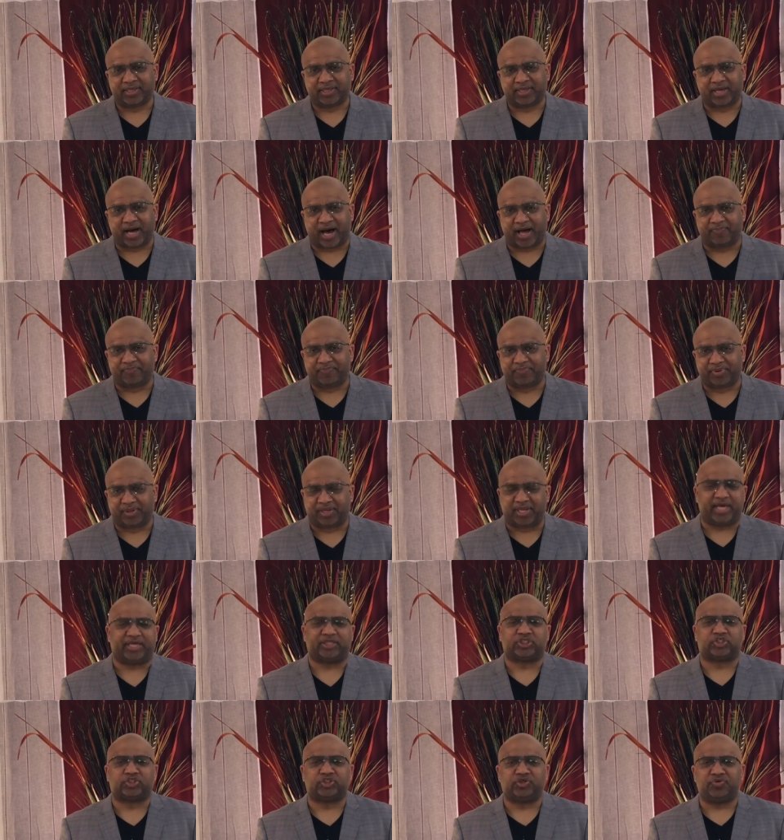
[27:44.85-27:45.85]
God
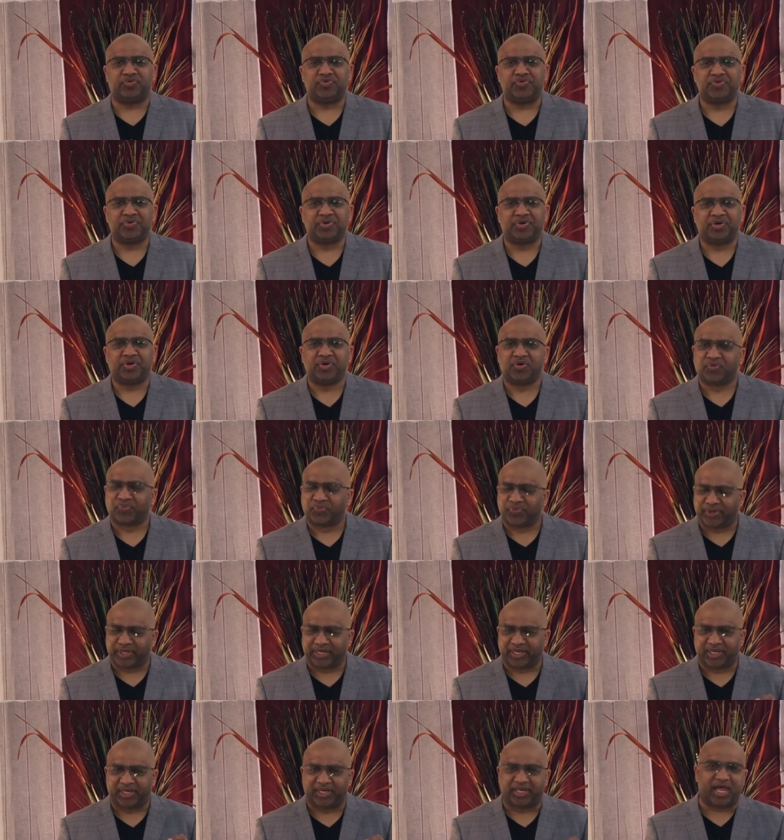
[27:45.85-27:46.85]
bless you.
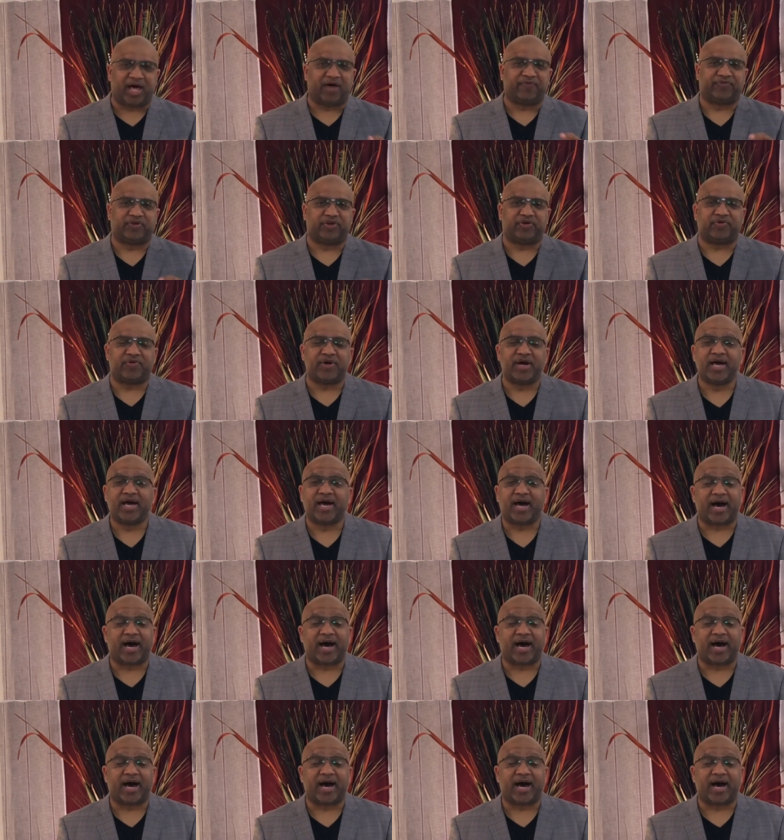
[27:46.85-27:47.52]
We love you.